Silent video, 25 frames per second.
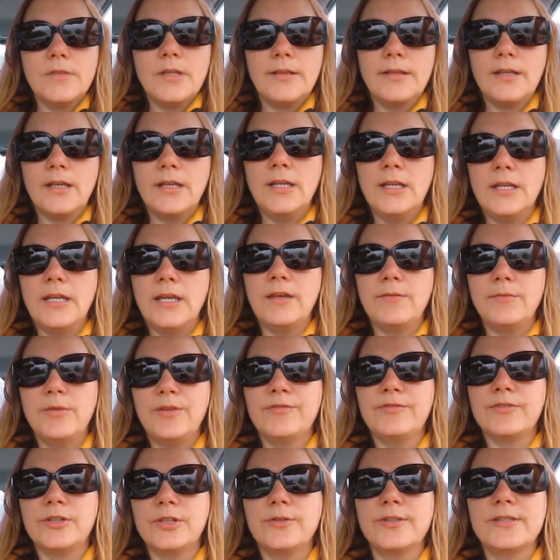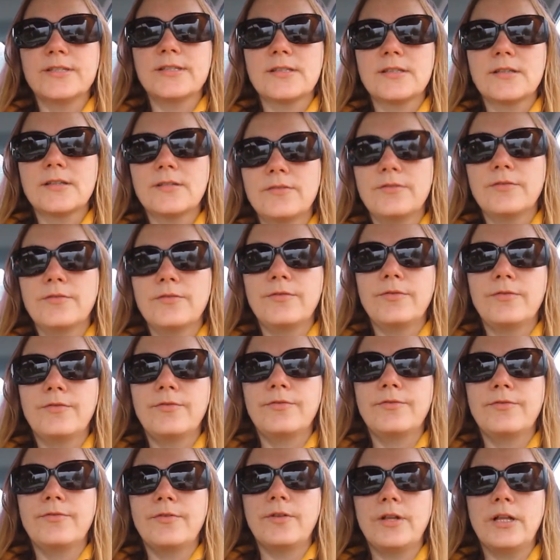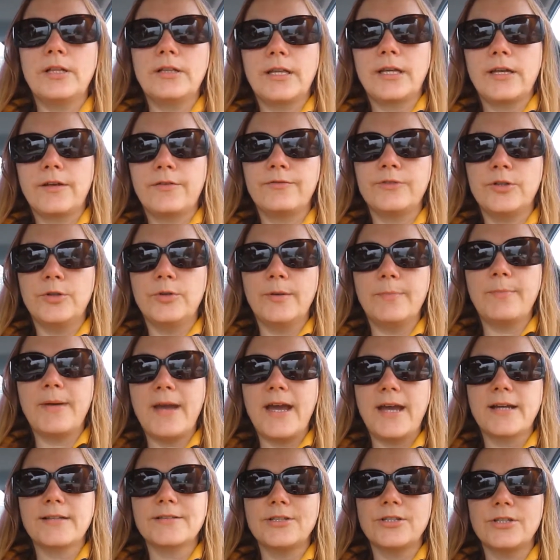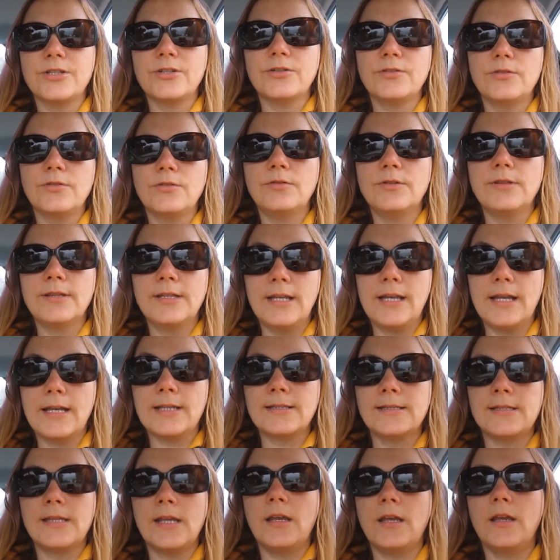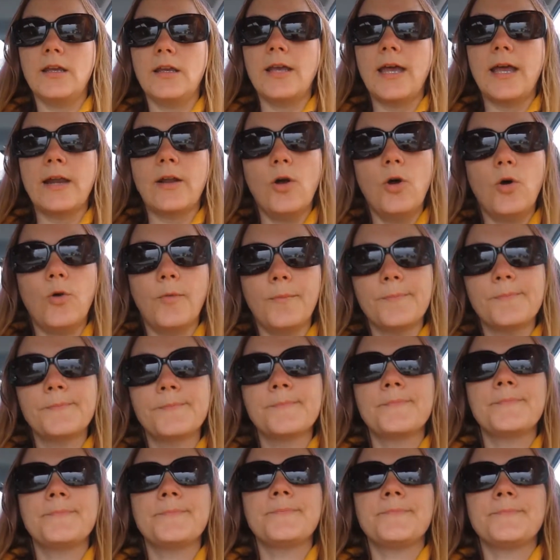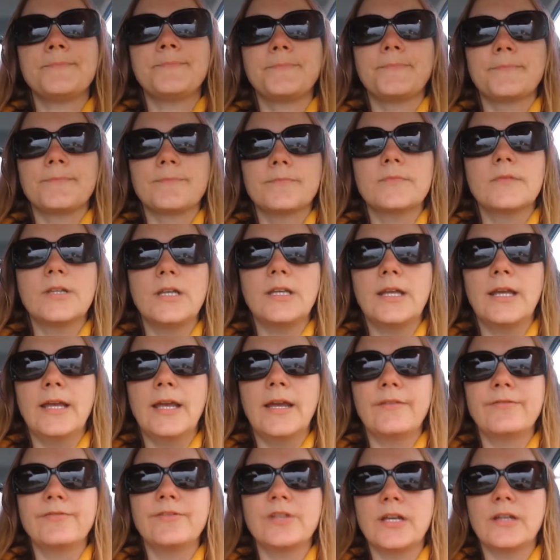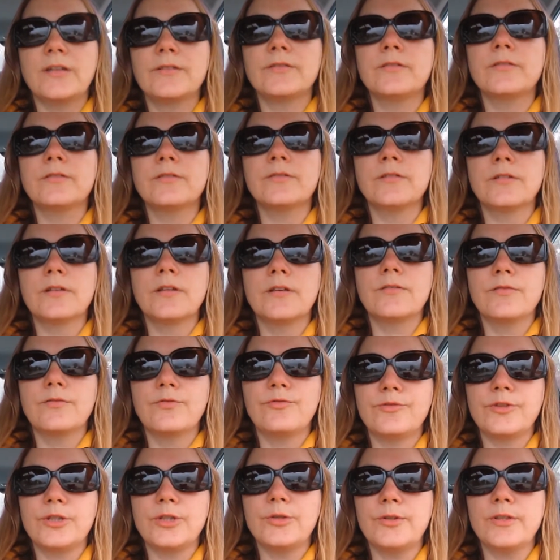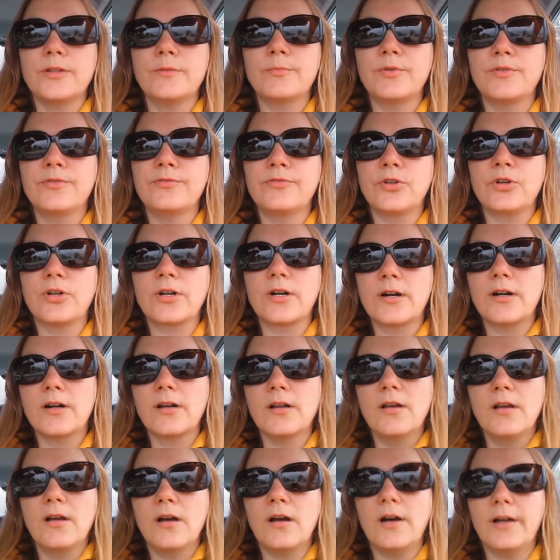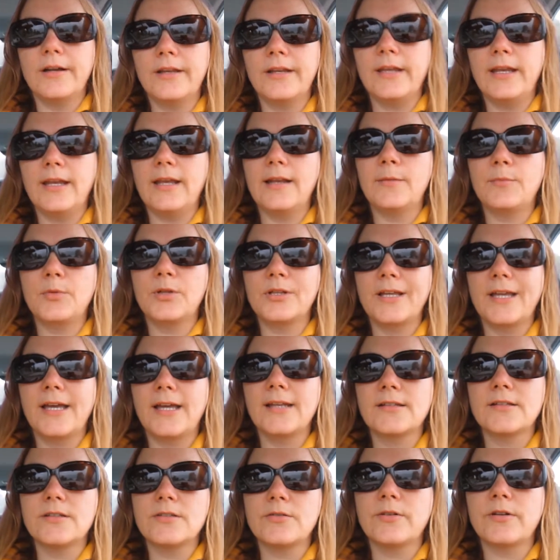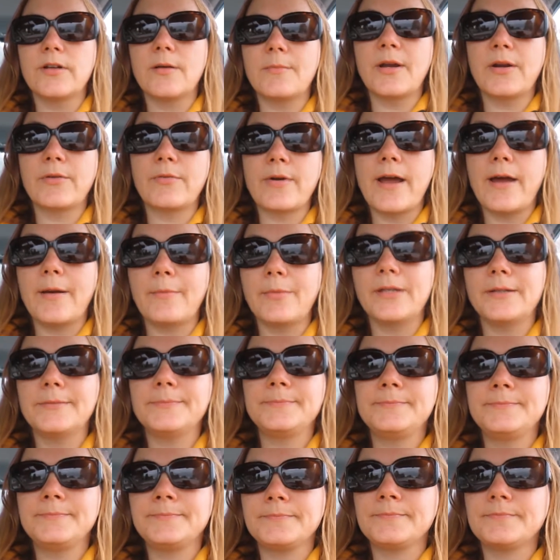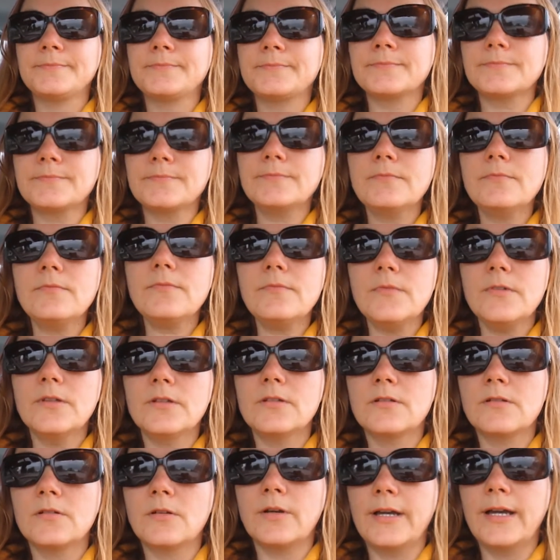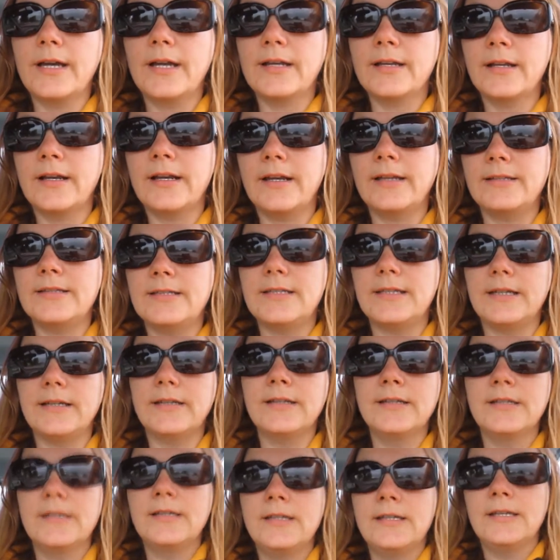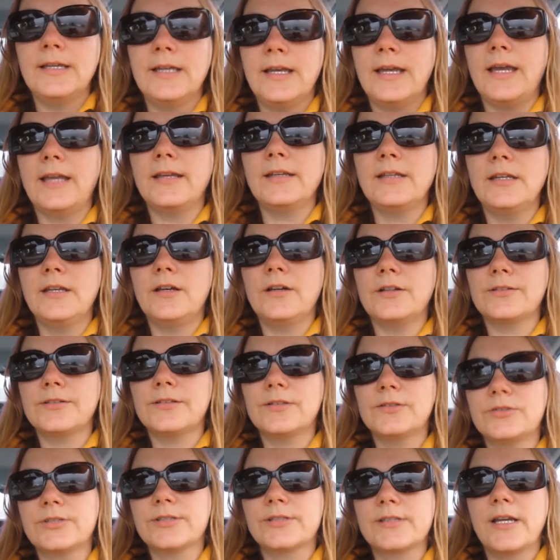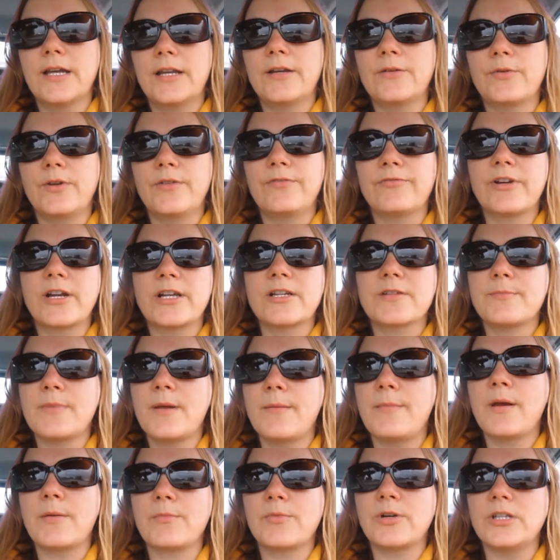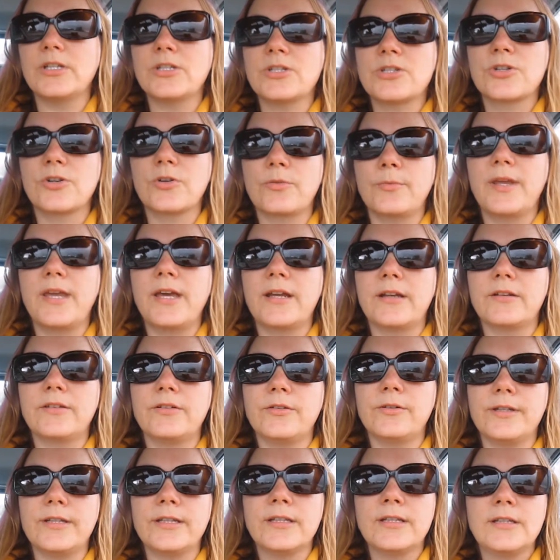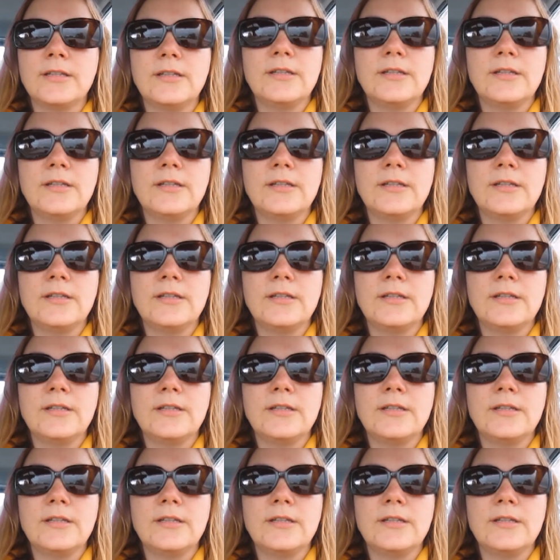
then he gave me fluids, like a fluid pack to do the next day at home. And I have done fluids before on an animal. I had to do it on my rabbit. So I had an idea. And he also just kind of refreshed my memory and showed me how to do it.